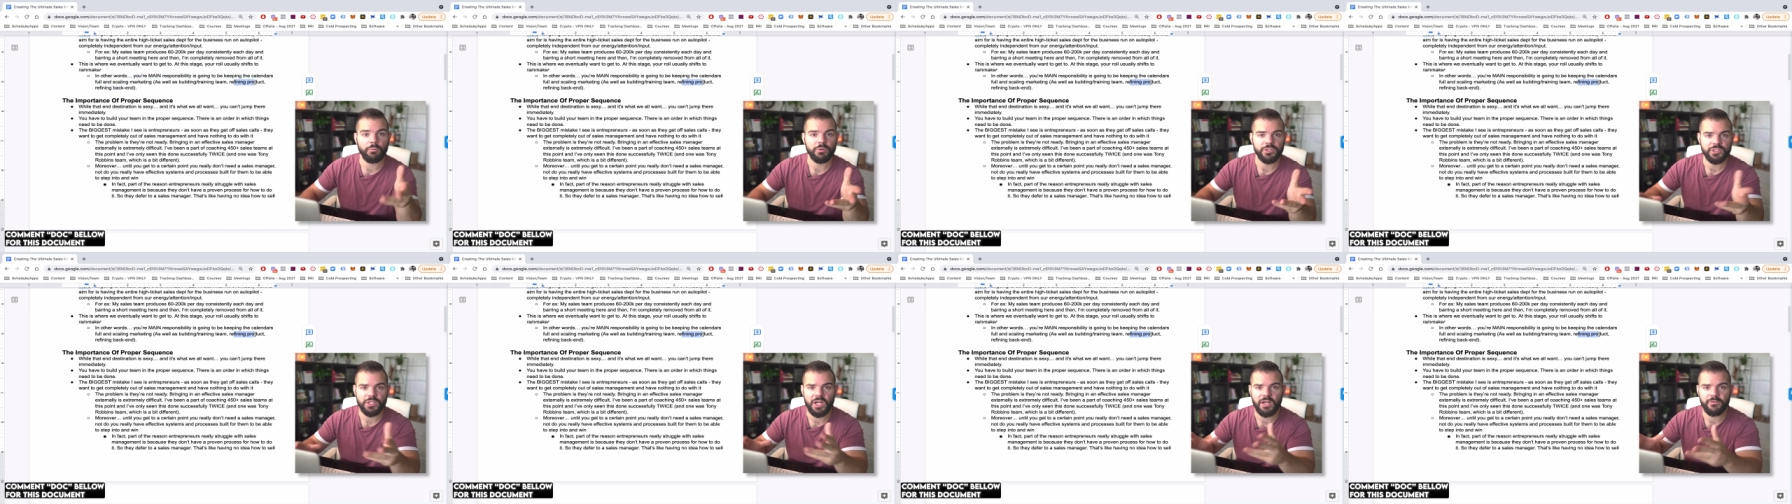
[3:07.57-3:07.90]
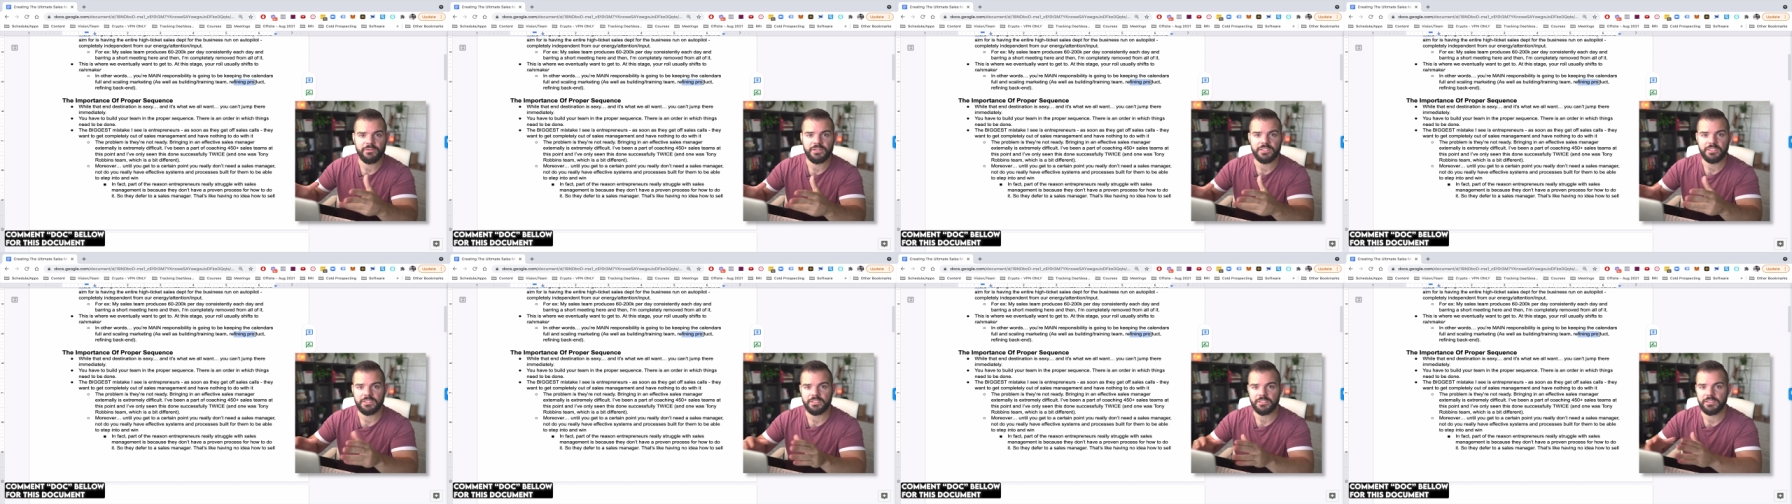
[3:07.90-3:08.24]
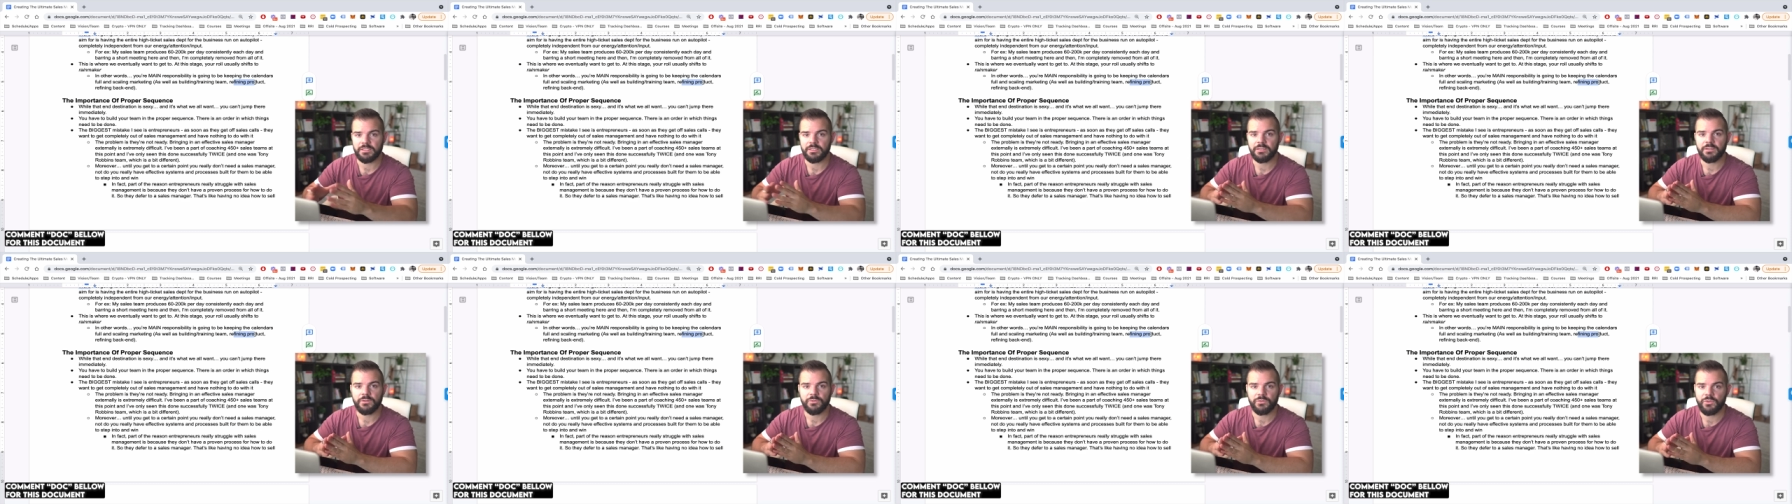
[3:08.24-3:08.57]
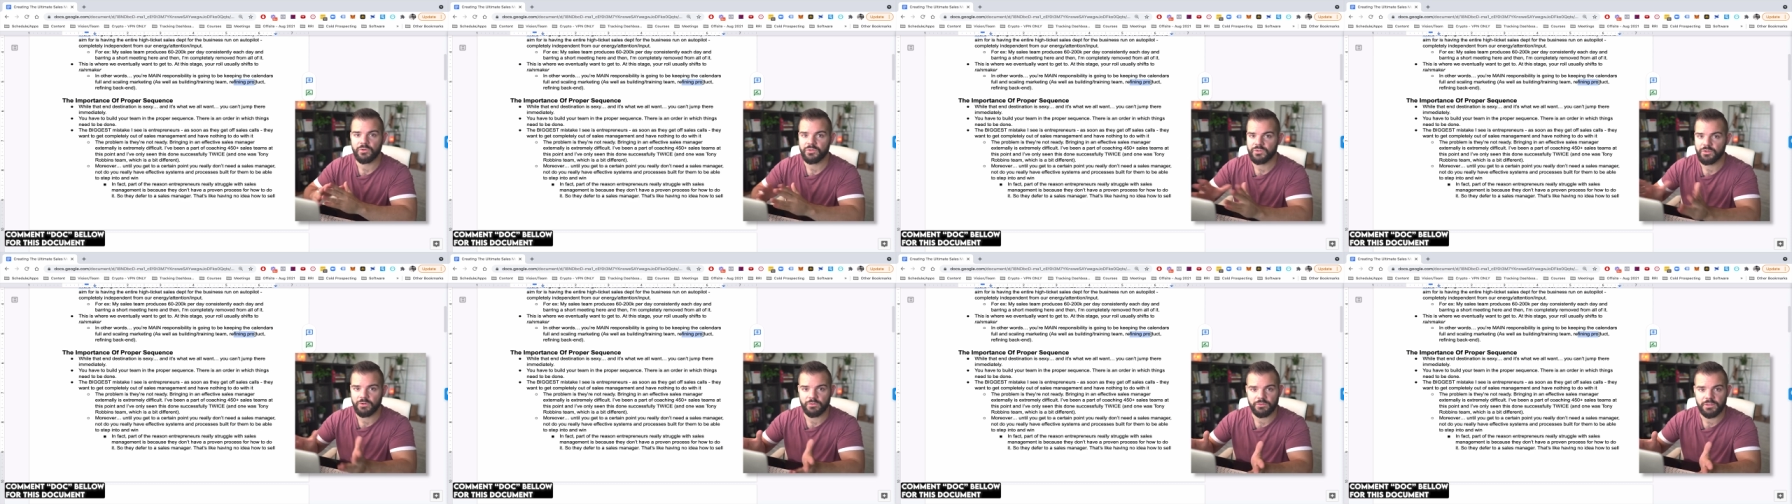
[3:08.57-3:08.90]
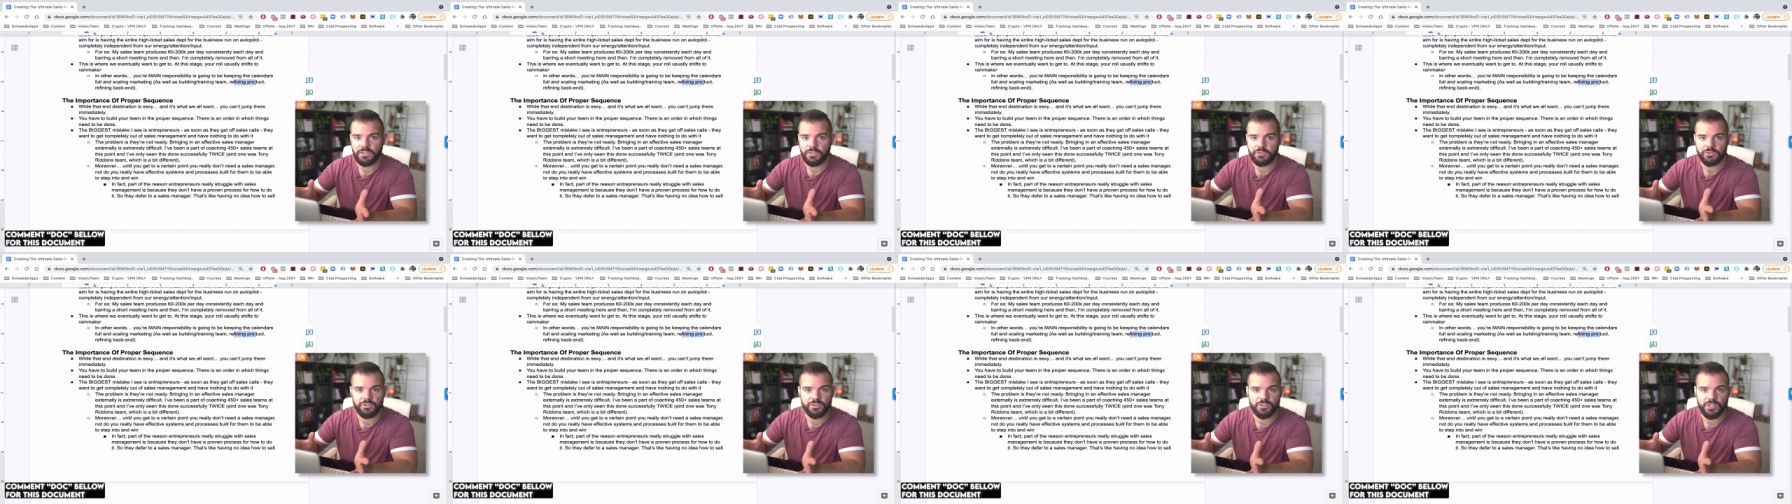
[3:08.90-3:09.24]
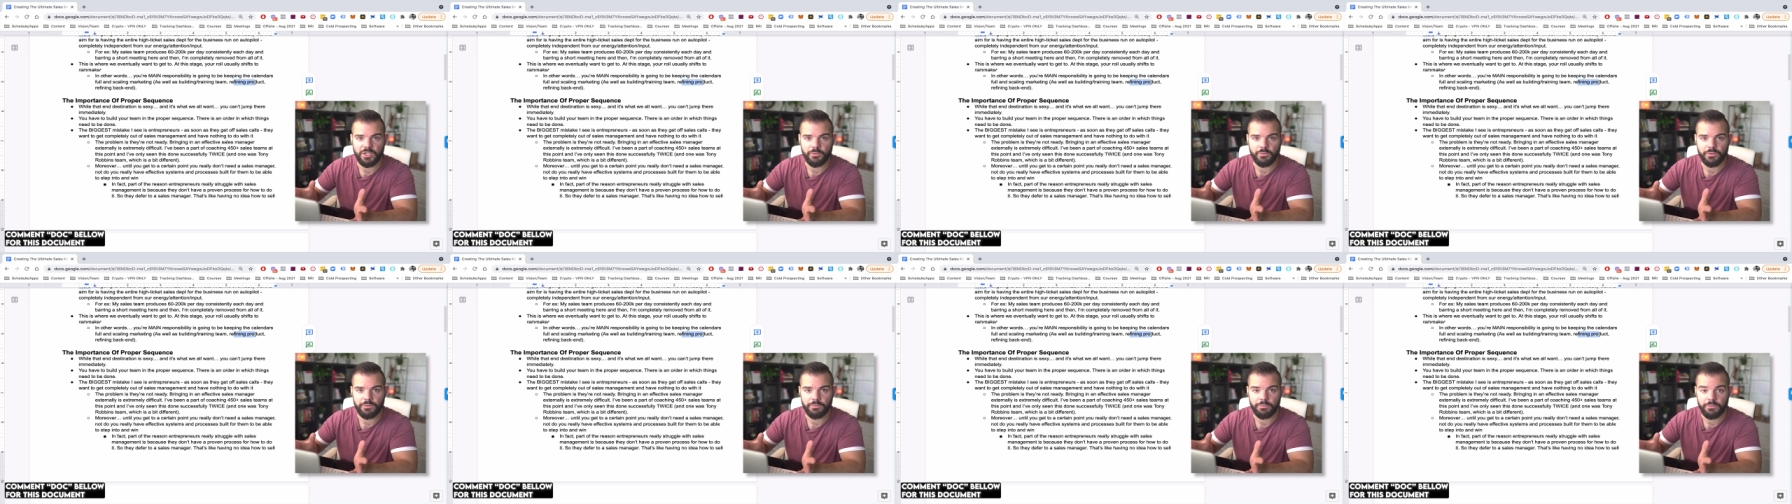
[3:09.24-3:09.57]
Which obviously, those aren't things you're
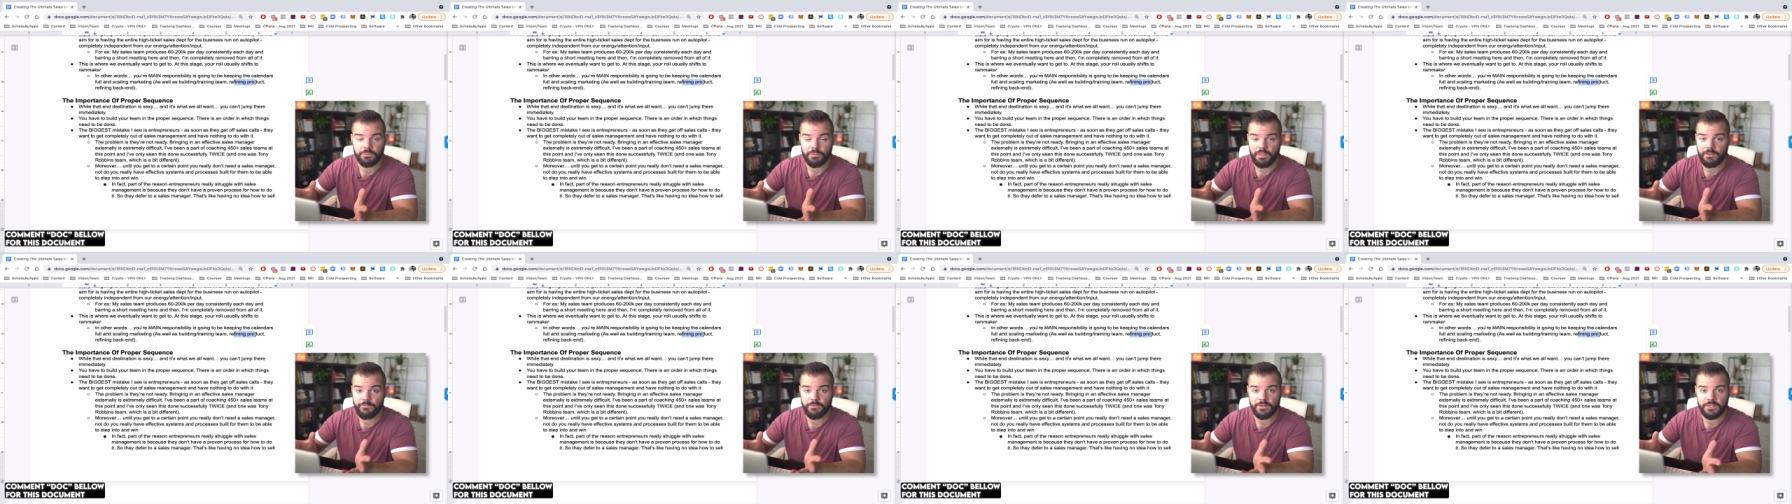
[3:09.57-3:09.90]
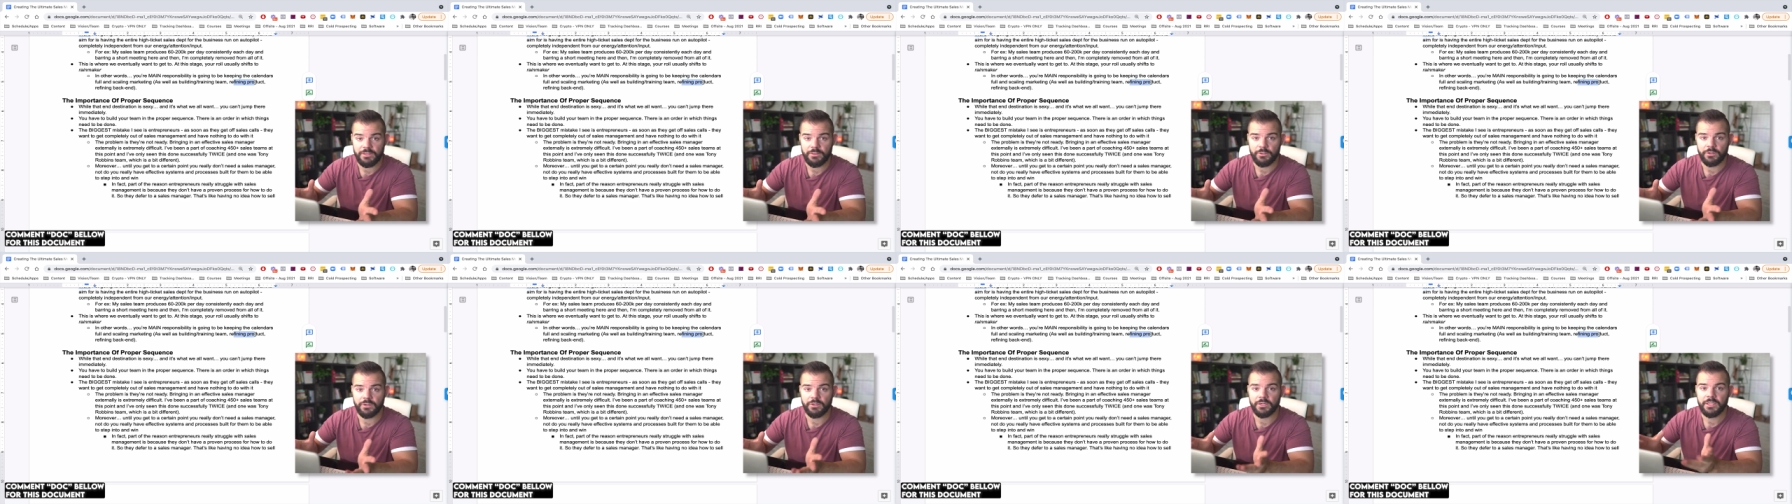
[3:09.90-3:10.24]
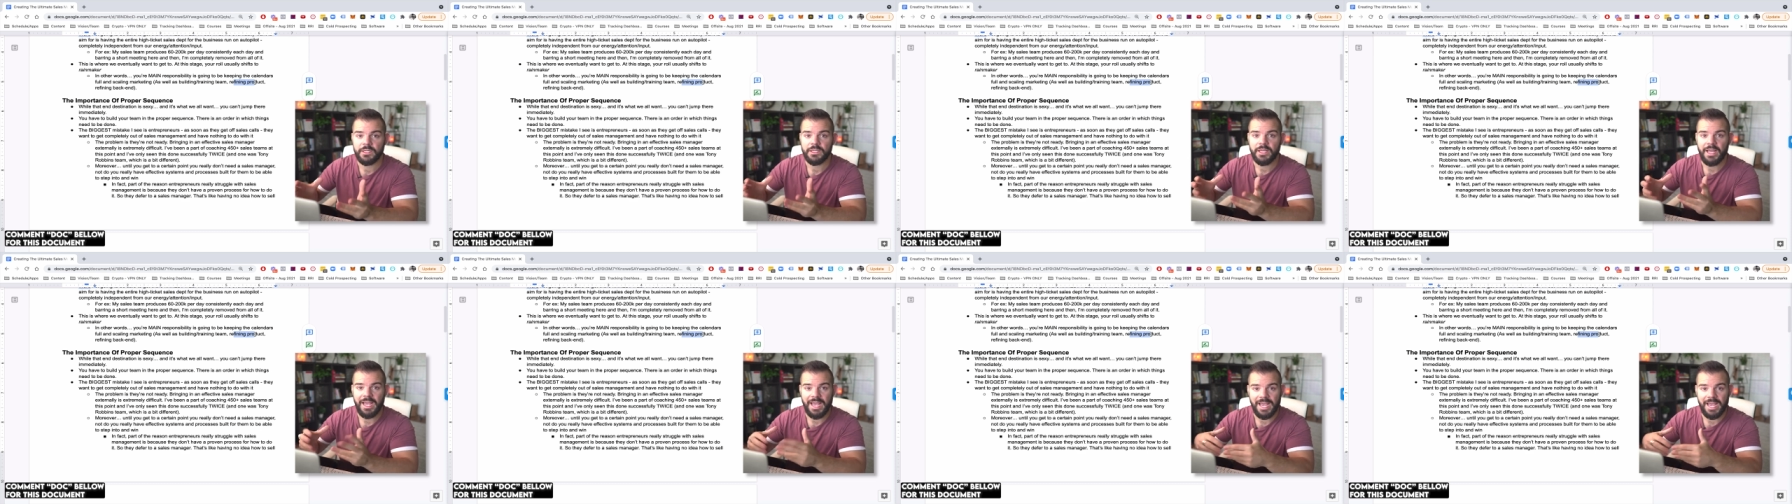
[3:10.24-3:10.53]
stuck with forever either.